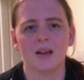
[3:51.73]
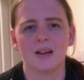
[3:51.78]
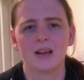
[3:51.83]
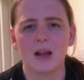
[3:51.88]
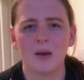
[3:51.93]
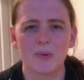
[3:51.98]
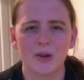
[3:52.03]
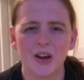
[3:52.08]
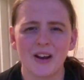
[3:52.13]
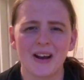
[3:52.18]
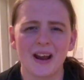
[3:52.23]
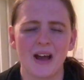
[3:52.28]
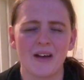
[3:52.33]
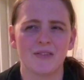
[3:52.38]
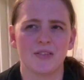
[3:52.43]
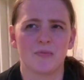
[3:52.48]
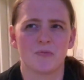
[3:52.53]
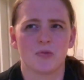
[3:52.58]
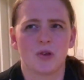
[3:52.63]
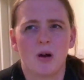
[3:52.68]
Now, I don't
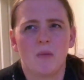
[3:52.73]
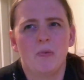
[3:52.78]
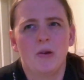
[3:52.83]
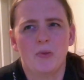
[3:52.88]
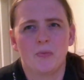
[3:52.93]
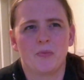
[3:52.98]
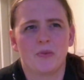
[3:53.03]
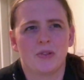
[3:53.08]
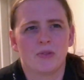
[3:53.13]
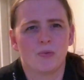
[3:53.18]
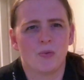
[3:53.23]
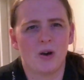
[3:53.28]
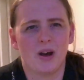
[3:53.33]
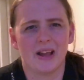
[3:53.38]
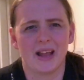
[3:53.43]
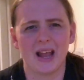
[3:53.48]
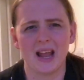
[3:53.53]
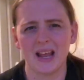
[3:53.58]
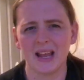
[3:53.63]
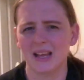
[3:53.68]
have a problem with
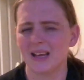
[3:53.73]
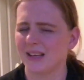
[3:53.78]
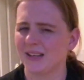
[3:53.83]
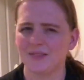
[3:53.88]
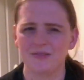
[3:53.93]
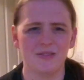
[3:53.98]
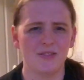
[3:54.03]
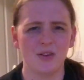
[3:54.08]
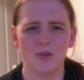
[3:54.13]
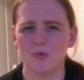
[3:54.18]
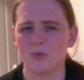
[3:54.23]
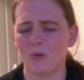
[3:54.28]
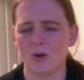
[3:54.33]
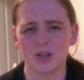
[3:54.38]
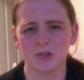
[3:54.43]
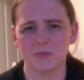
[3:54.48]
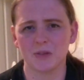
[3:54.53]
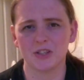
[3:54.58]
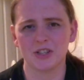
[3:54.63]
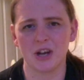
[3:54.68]
YA. If you
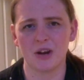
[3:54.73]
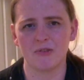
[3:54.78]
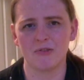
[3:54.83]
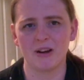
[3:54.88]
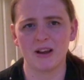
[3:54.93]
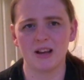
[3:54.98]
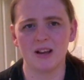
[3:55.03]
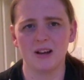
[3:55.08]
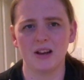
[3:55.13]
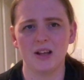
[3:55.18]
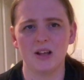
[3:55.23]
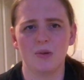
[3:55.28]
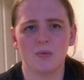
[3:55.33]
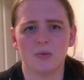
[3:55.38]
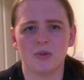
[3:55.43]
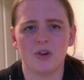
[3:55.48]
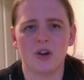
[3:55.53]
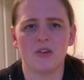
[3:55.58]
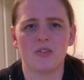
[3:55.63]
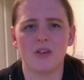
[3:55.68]
watch my channel regularly, you
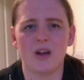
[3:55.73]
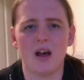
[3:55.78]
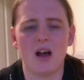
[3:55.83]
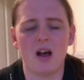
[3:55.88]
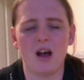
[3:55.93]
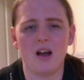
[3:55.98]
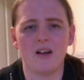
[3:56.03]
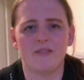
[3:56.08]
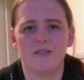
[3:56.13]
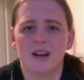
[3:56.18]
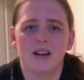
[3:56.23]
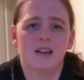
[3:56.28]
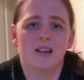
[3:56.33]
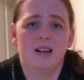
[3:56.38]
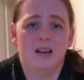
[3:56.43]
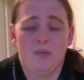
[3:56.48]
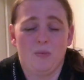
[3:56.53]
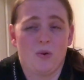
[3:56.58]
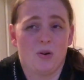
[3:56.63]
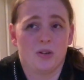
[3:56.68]
will know that I
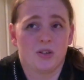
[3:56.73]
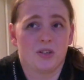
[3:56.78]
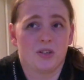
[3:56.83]
regularly